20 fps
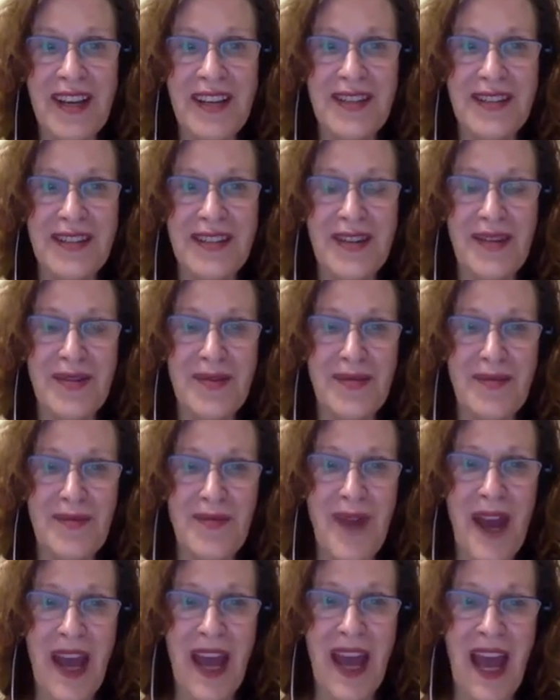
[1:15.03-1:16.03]
So
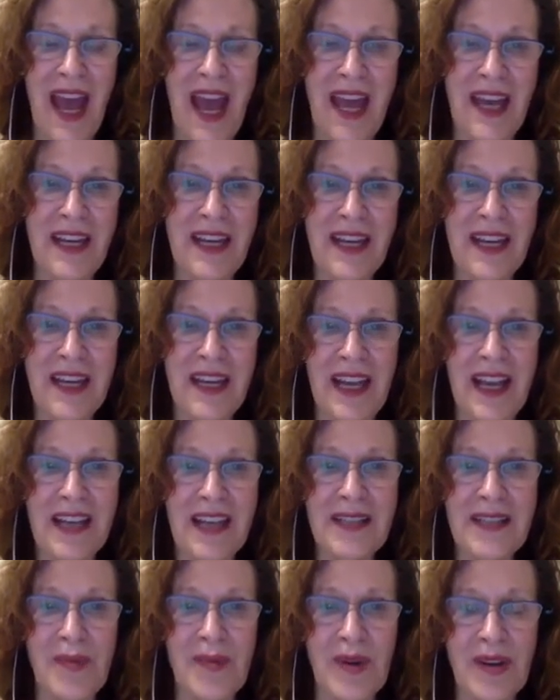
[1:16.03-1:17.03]
we're hand knitting
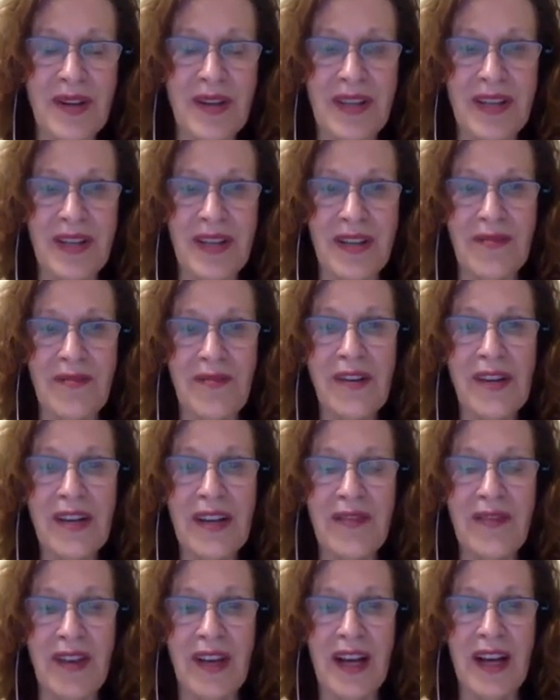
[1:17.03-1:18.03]
experts, and for a
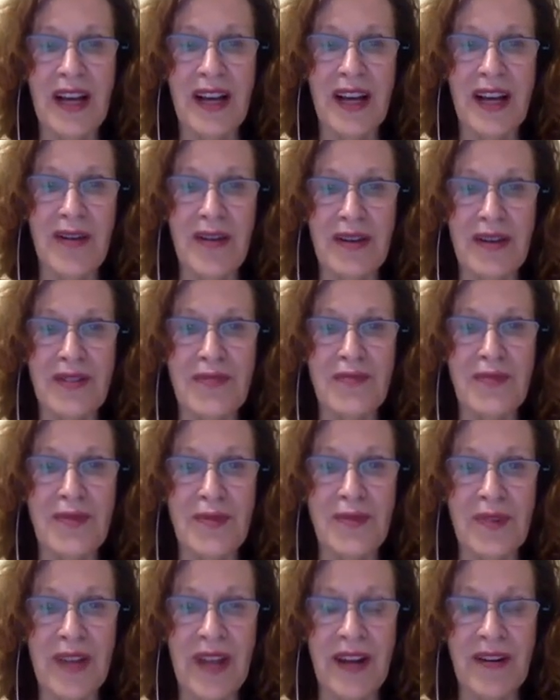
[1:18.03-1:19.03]
living, I go into
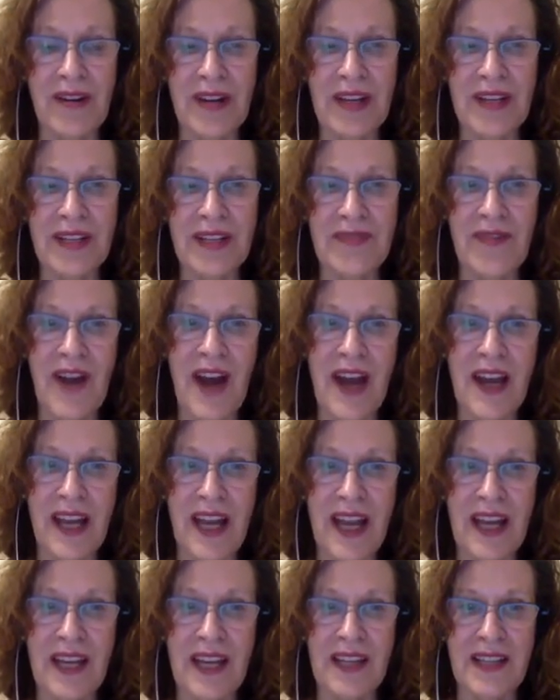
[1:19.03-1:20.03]
rural areas, find
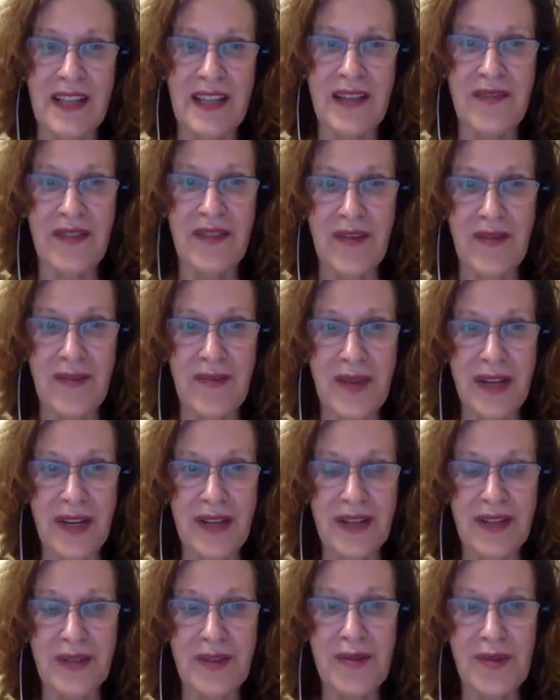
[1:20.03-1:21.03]
ladies that have never been
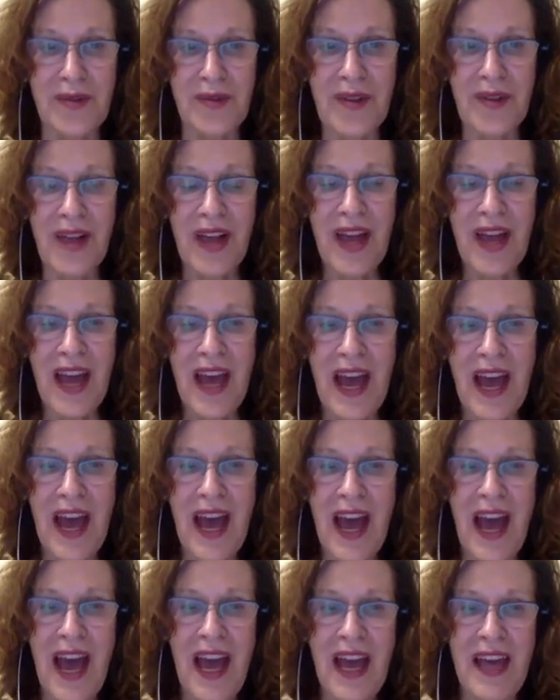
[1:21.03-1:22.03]
to school,
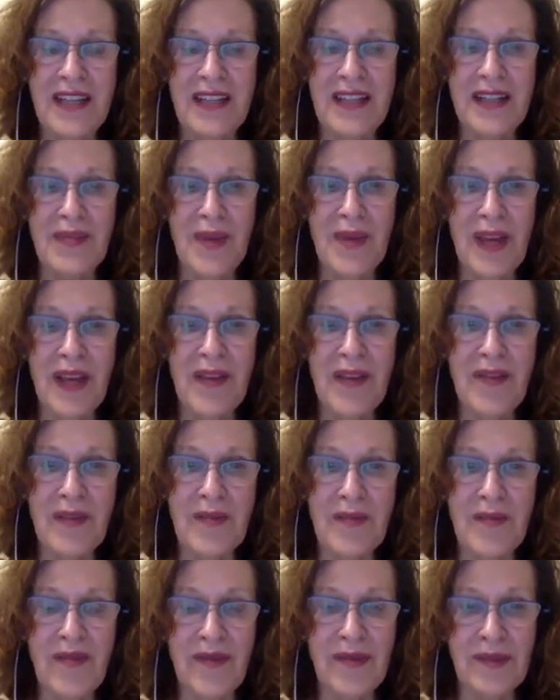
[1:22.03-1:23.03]
and we give
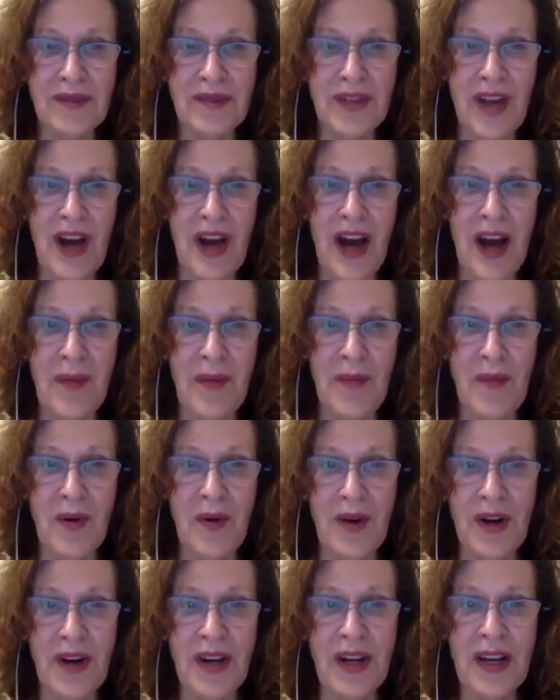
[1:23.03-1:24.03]
them full time
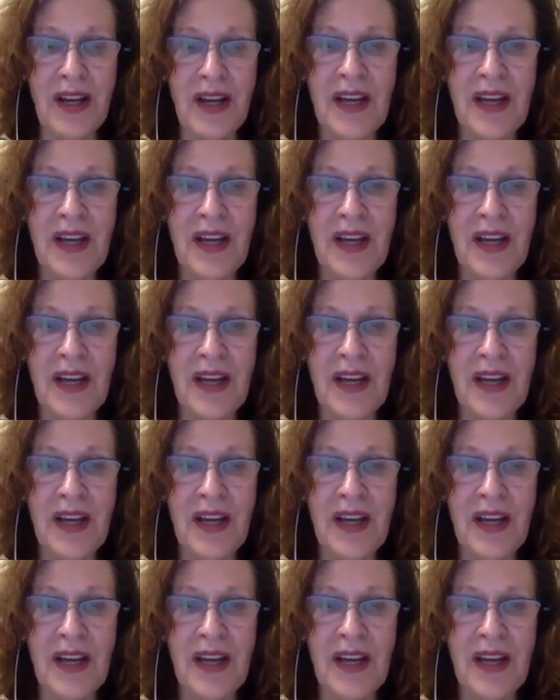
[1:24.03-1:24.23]
work,